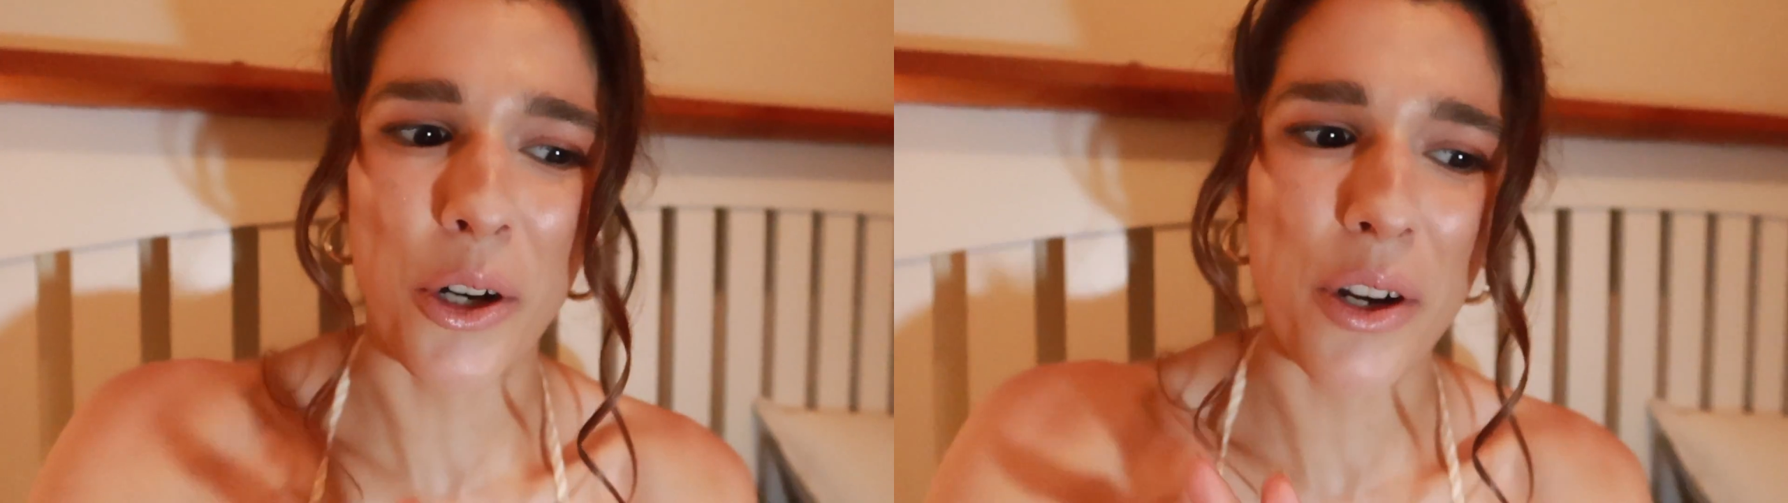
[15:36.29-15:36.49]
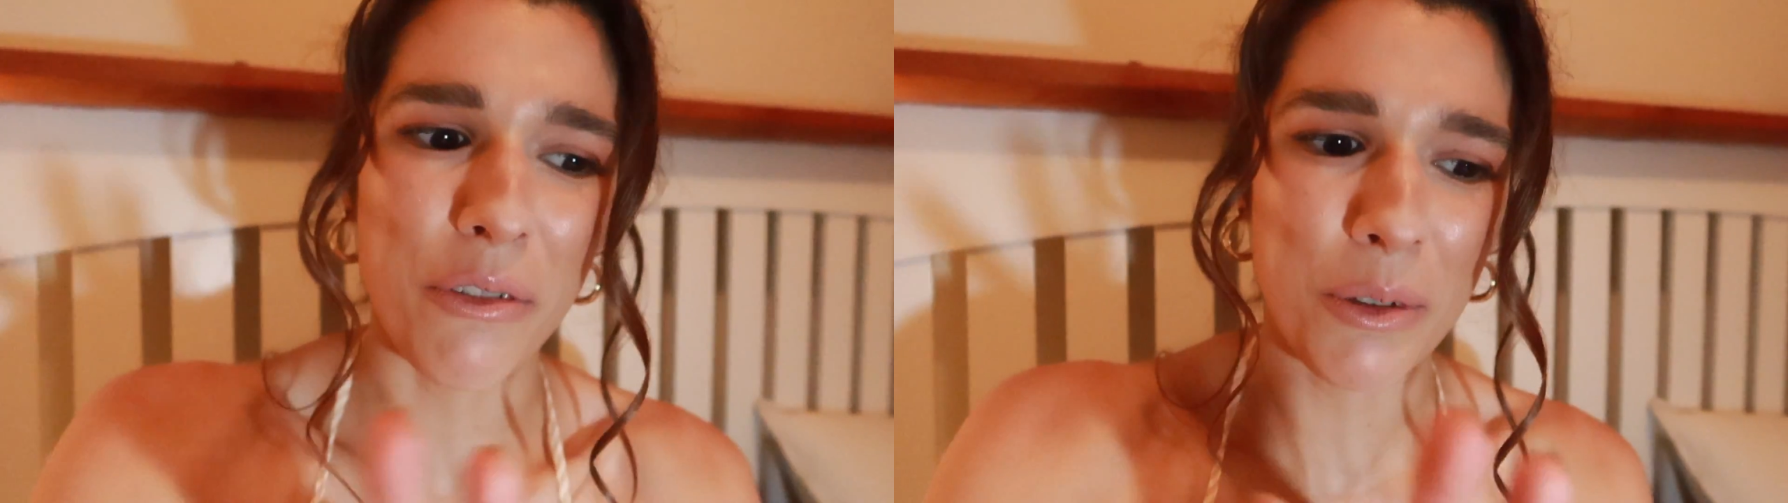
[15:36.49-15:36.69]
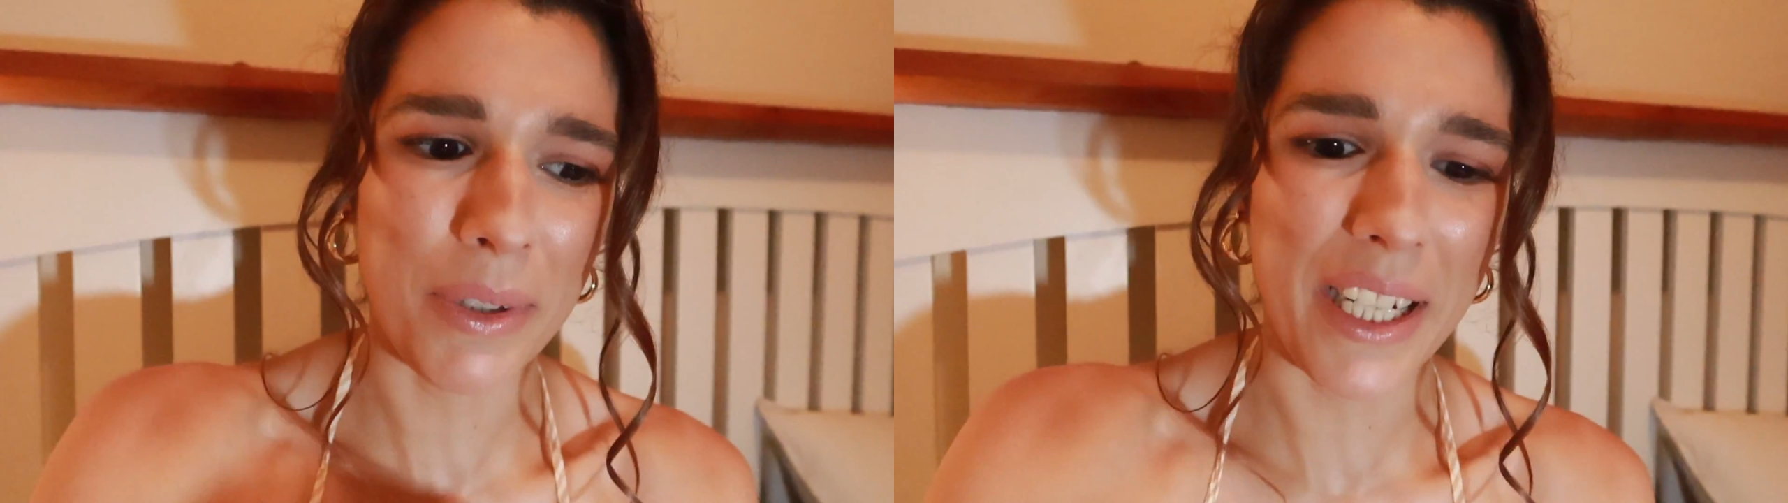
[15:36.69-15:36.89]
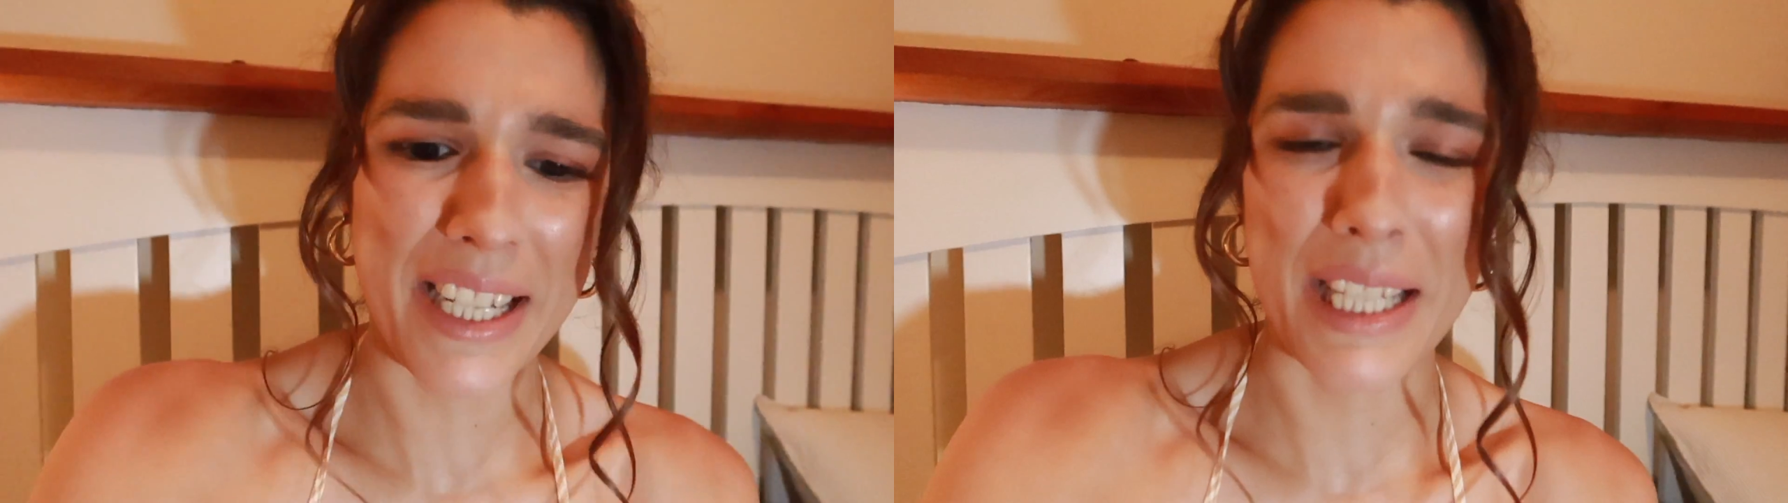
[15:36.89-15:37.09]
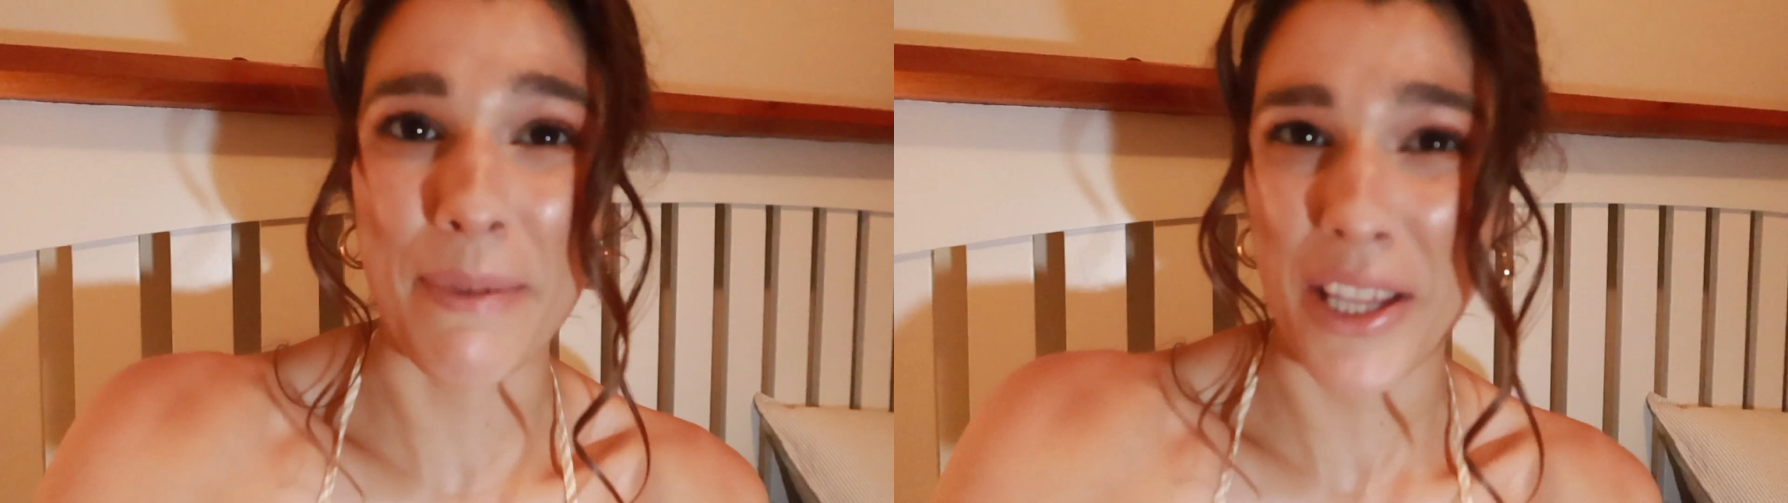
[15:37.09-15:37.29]
over
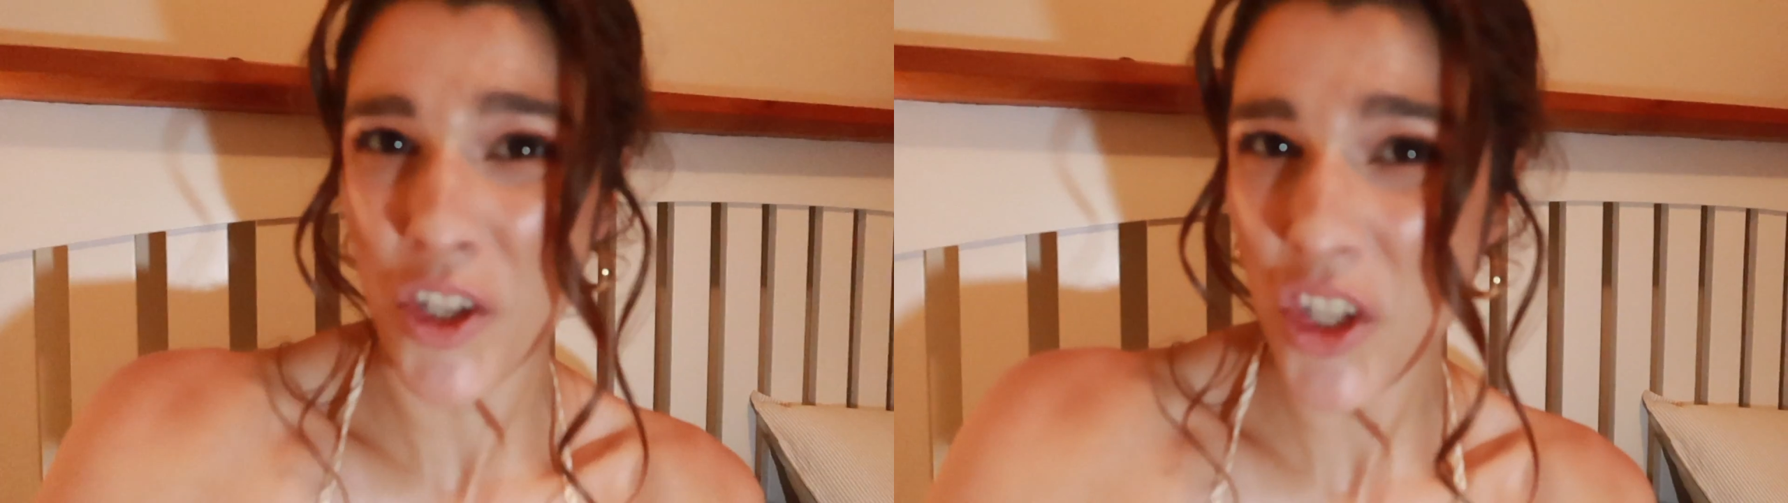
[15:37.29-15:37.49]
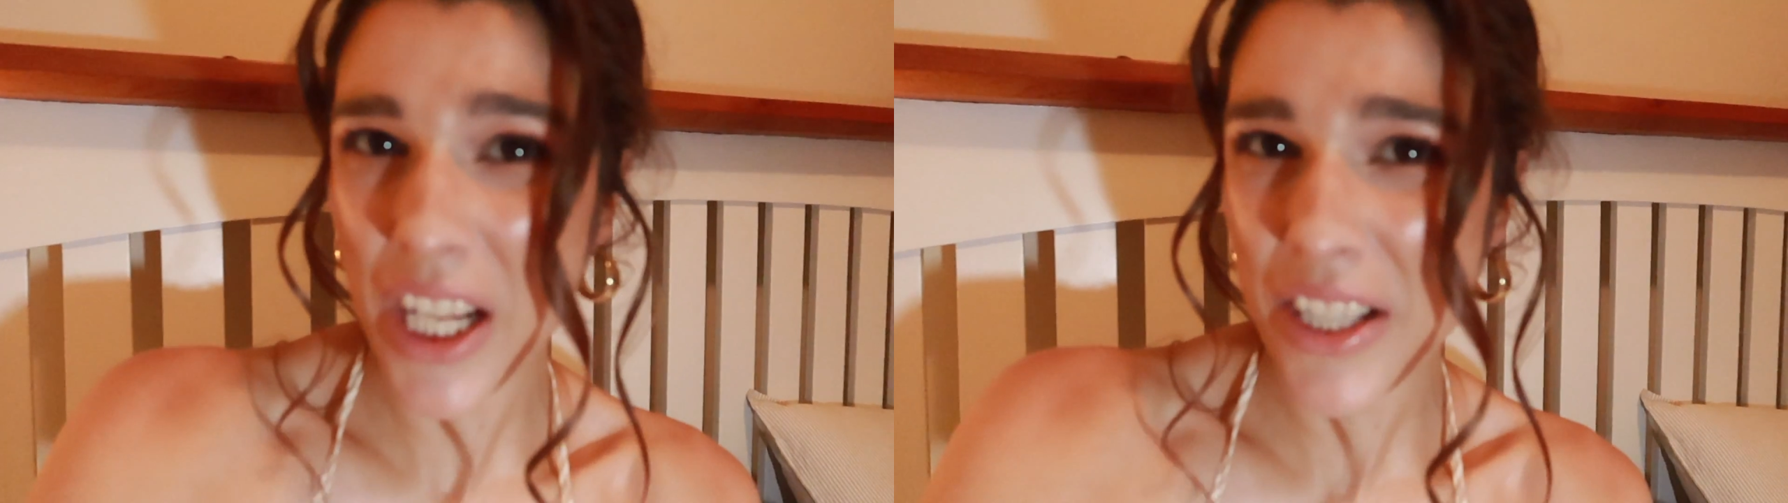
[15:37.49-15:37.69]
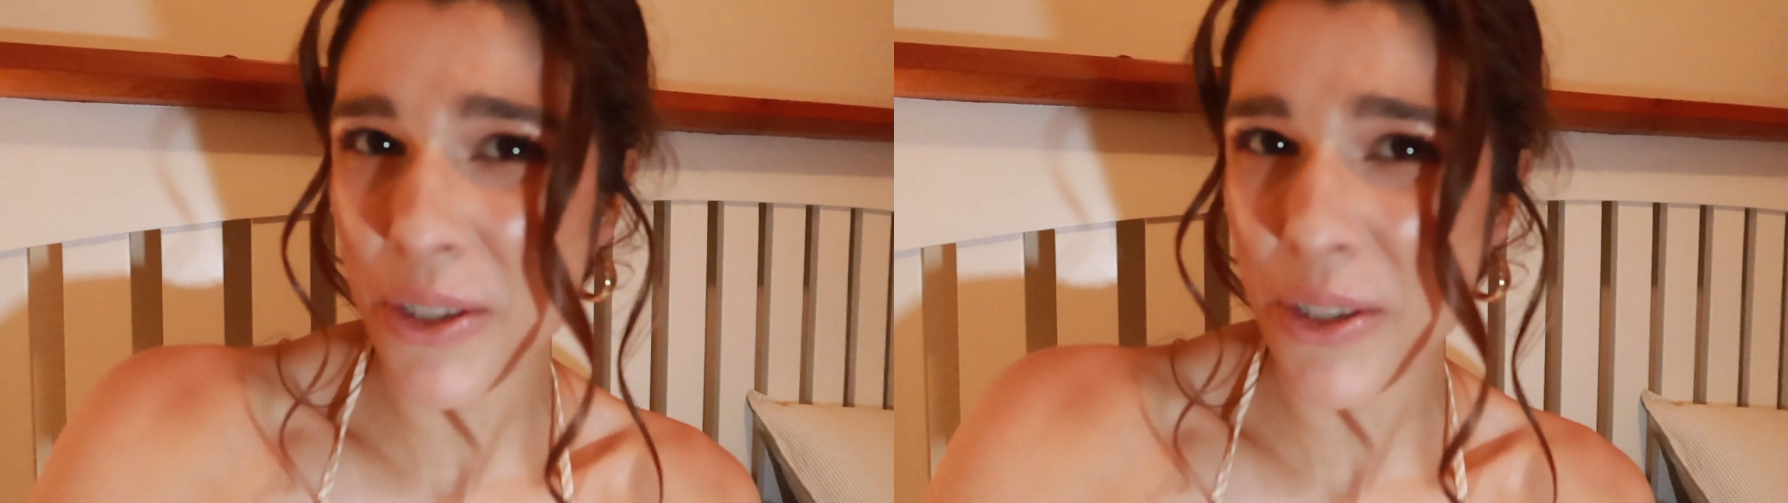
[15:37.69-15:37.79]
applied some of the gel,